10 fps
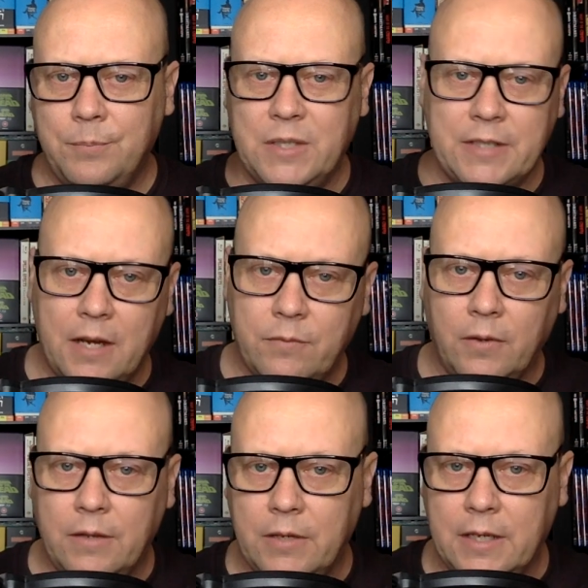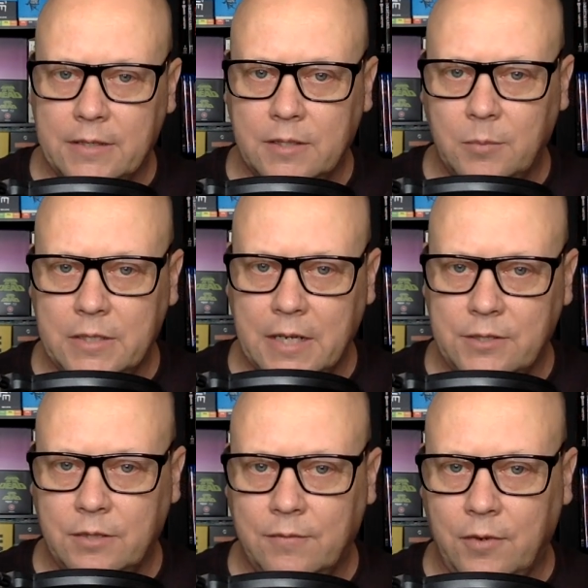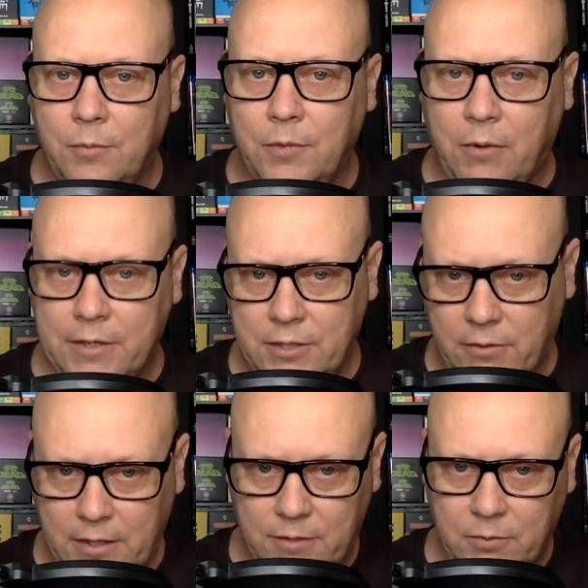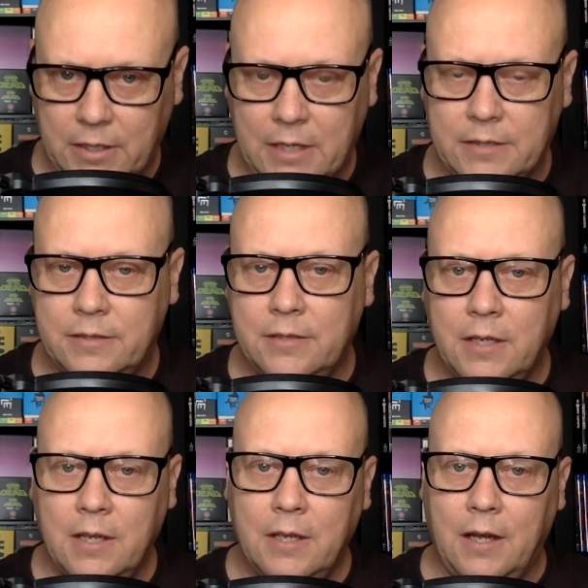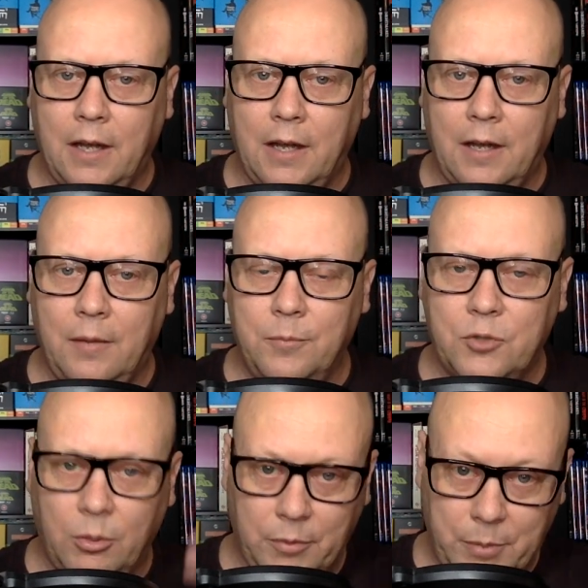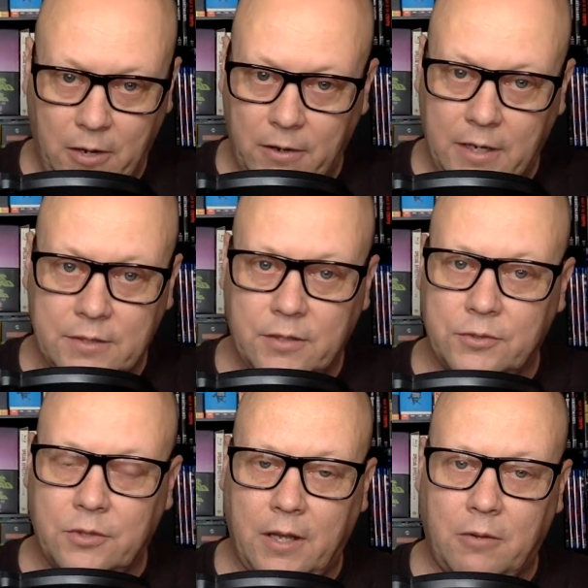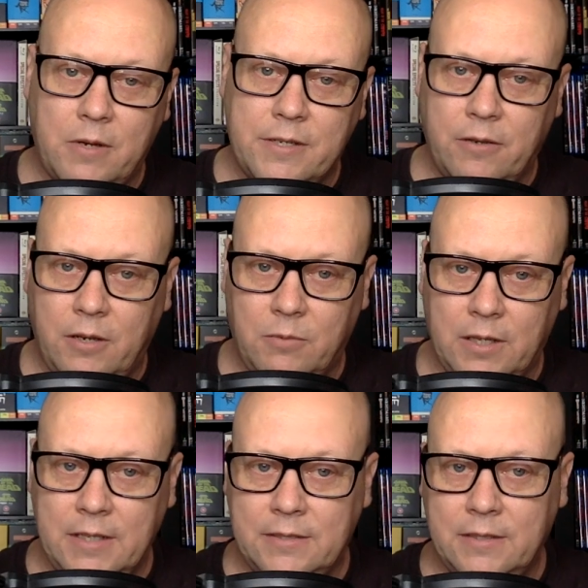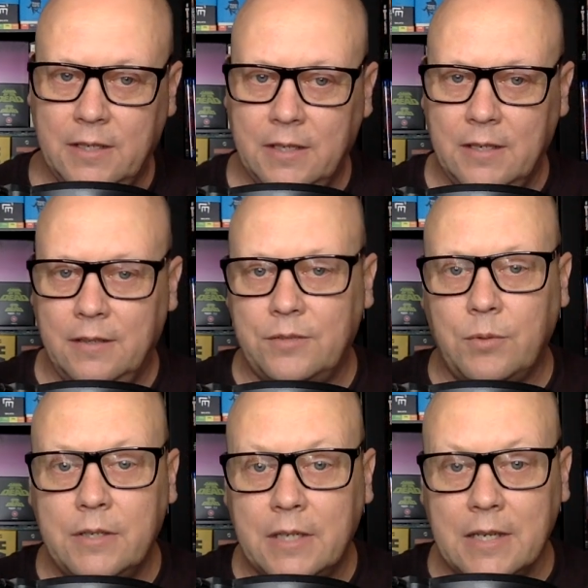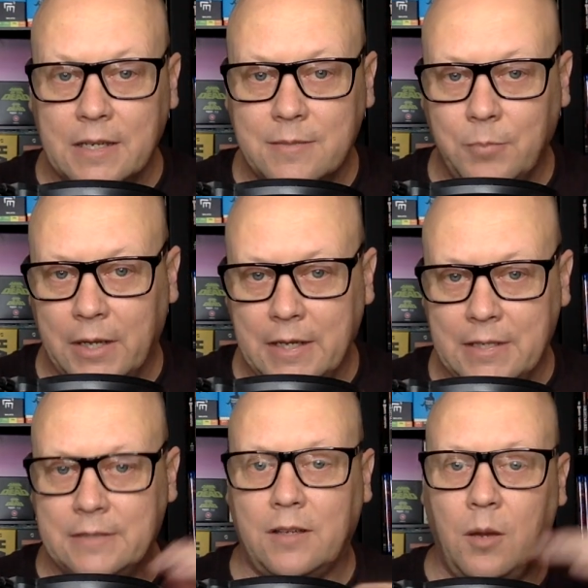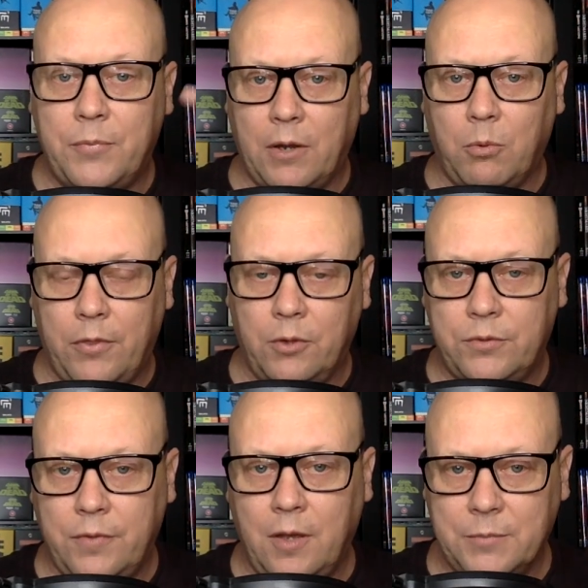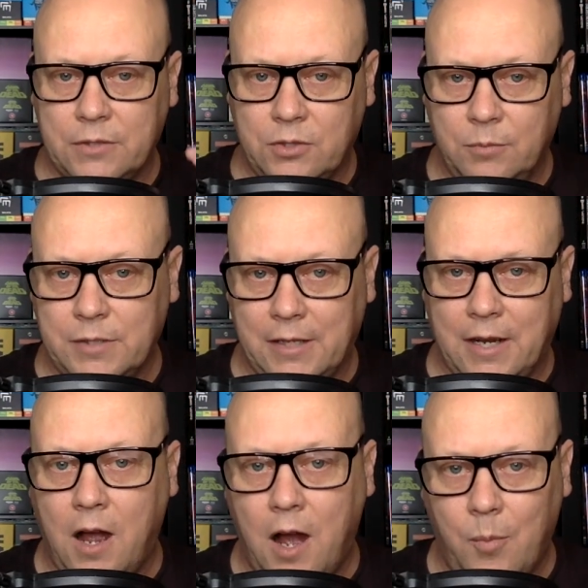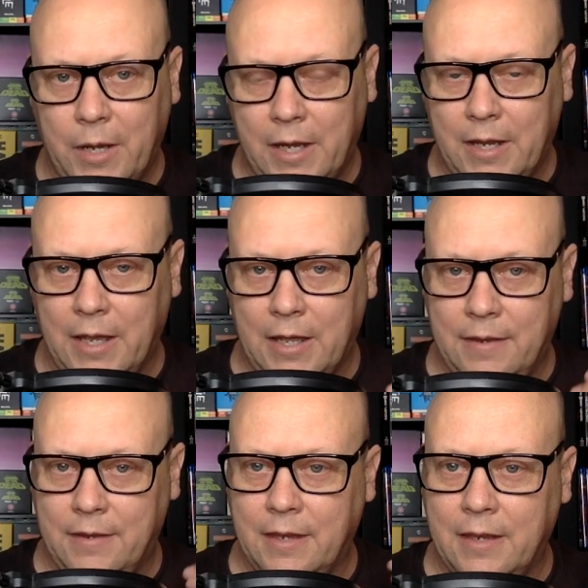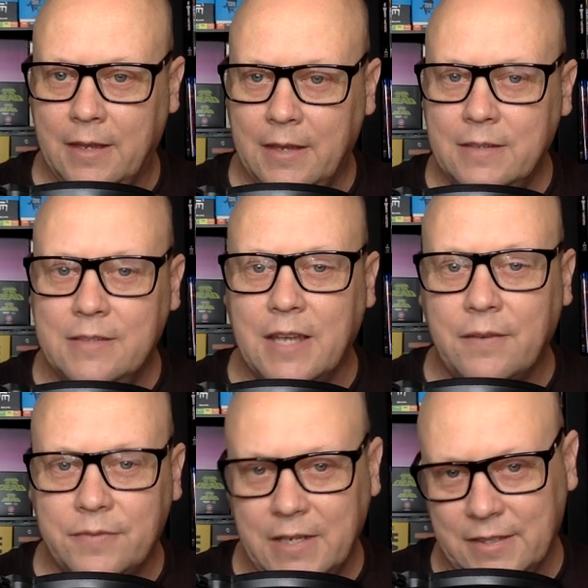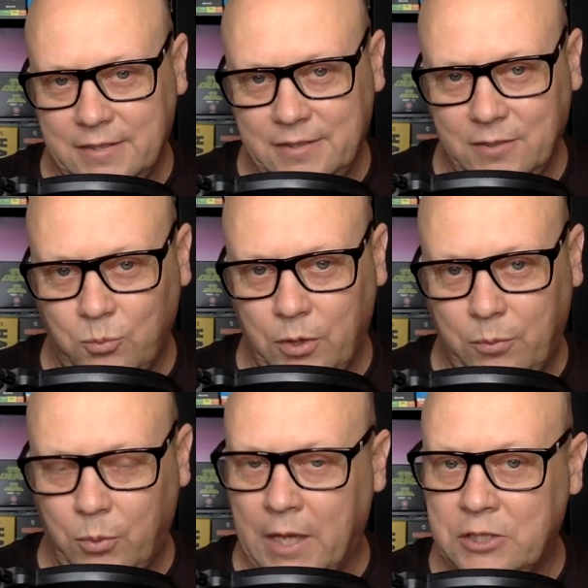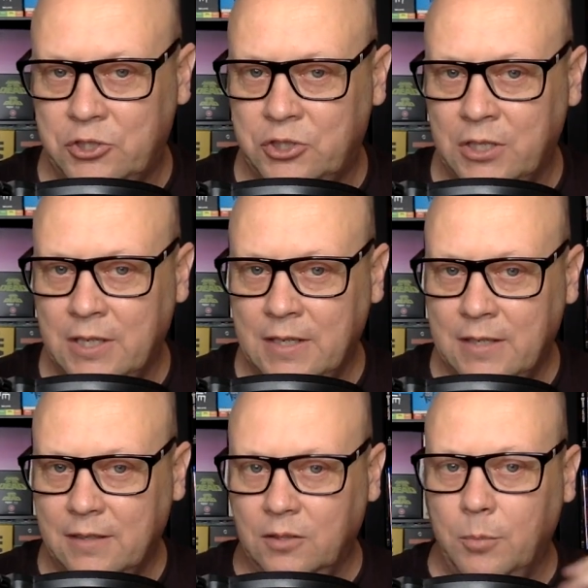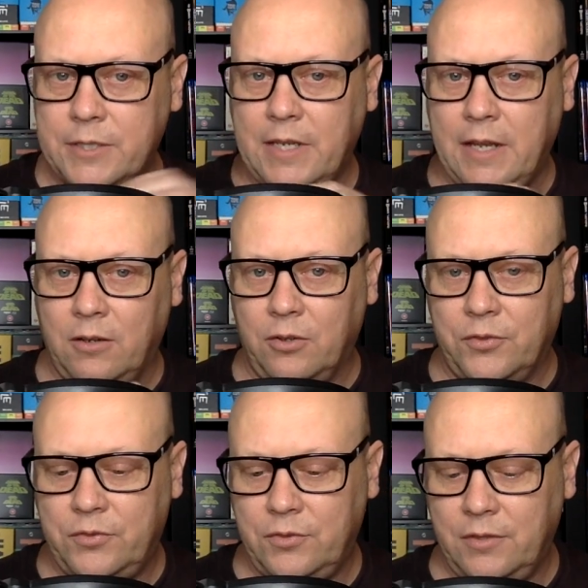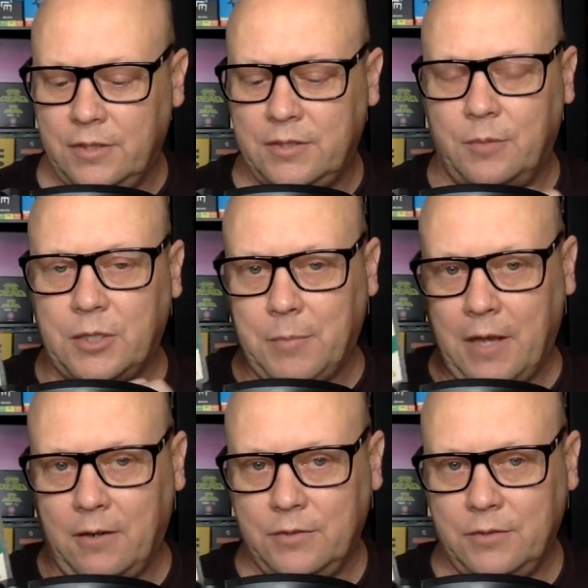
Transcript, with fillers: Design for Living, gets some attention from the Criterion release. Um, Trouble in Paradise also got a Criterion release. This one didn't, but it is up there with those films in terms of the comedy and the deftness with which Lubitsch handles the subject matter.